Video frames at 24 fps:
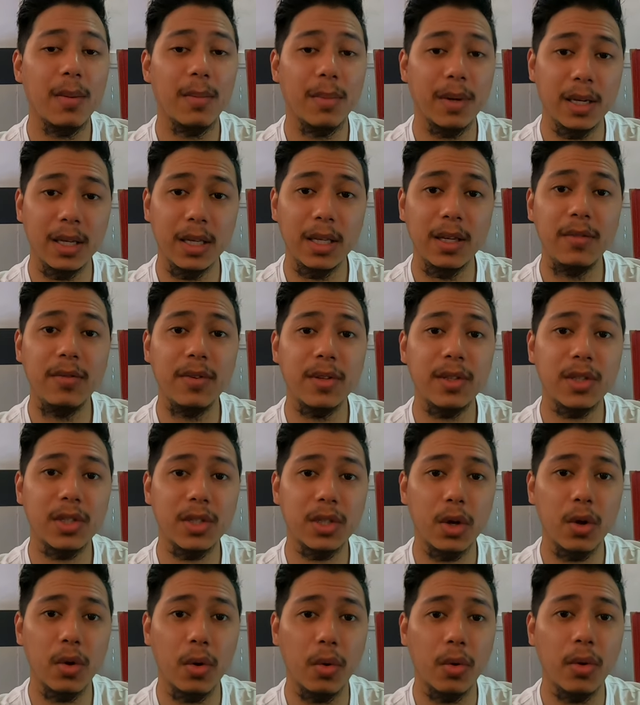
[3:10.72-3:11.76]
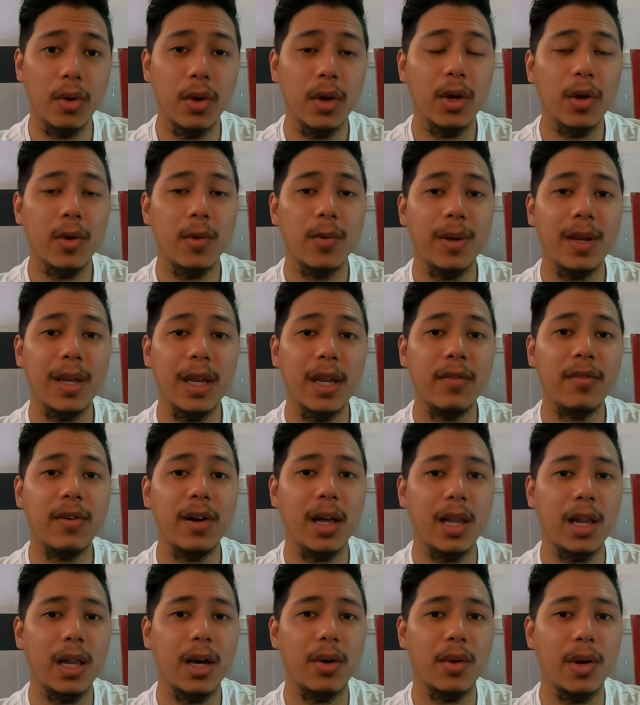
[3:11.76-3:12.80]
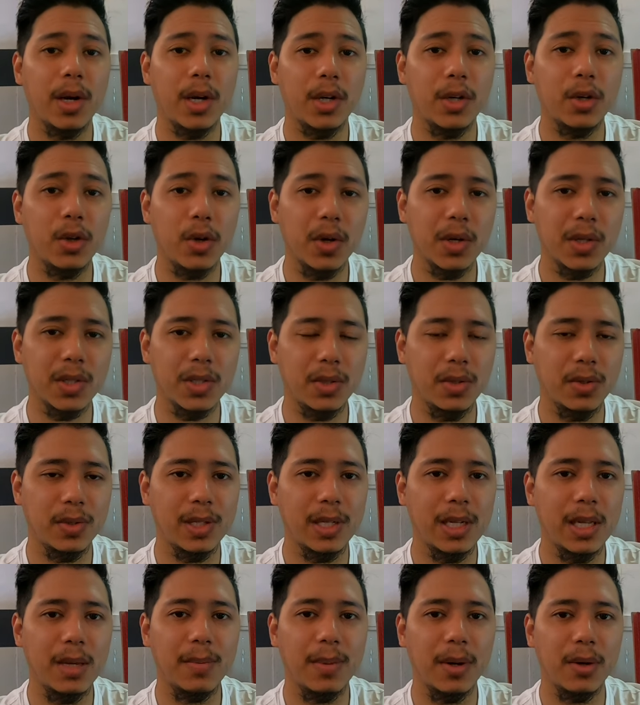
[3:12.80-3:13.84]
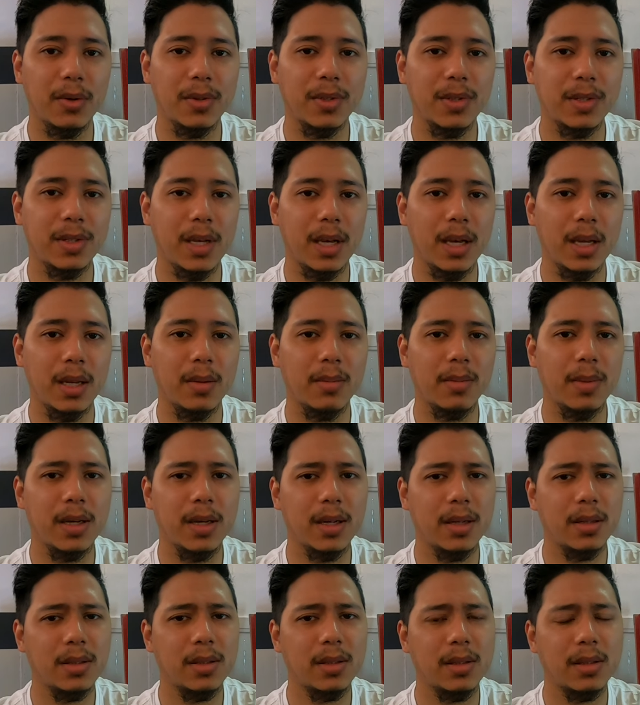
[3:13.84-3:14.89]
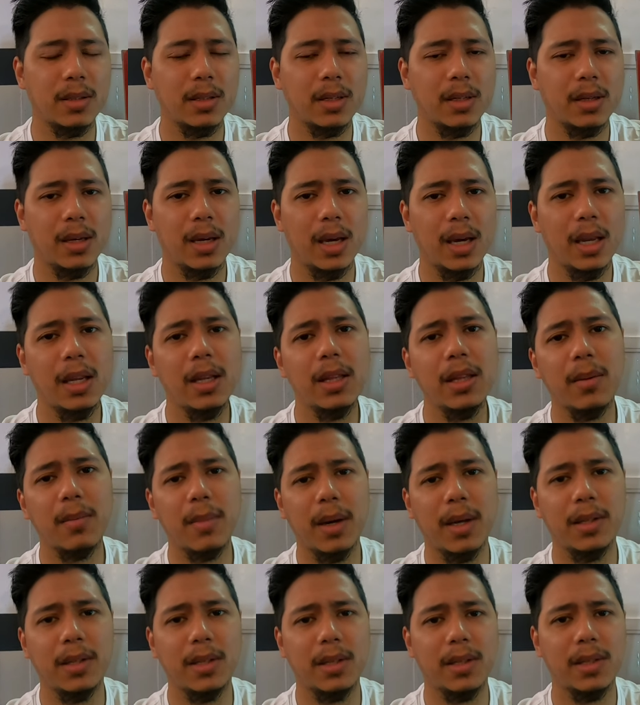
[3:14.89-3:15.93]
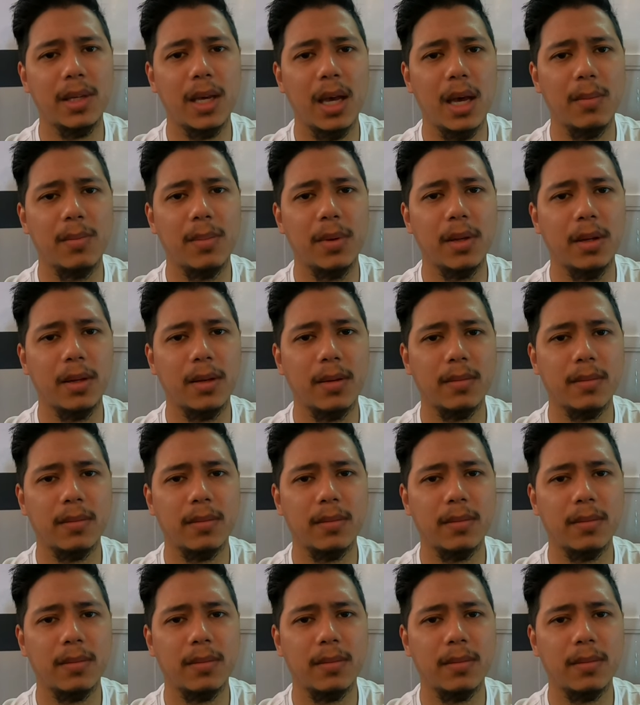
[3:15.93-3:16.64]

But even so, we never allow our dogs to sleep outside because anything might just happen.